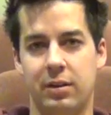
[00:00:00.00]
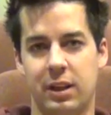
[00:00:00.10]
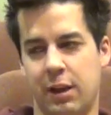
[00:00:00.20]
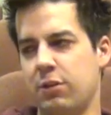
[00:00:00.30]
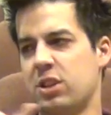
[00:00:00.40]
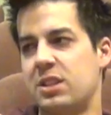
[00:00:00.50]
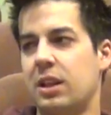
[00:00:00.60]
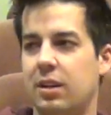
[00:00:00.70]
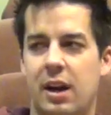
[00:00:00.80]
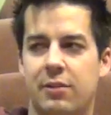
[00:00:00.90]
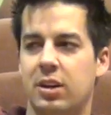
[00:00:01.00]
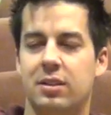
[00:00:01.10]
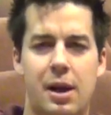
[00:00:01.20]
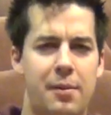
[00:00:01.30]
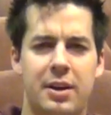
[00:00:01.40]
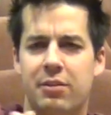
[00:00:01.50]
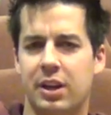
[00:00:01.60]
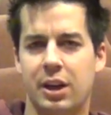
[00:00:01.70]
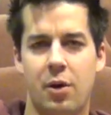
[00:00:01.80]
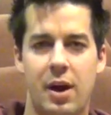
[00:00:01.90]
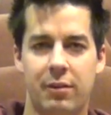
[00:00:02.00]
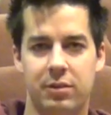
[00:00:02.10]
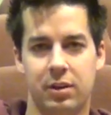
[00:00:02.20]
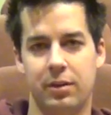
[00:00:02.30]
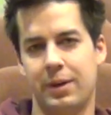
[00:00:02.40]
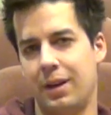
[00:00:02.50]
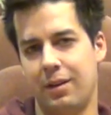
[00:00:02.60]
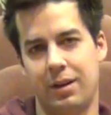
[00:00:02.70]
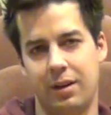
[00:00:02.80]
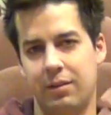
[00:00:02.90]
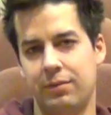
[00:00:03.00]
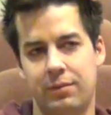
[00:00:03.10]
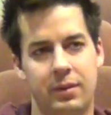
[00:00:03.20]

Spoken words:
Like if you're just sitting there having a good time, I'm never gonna go after you. I don't.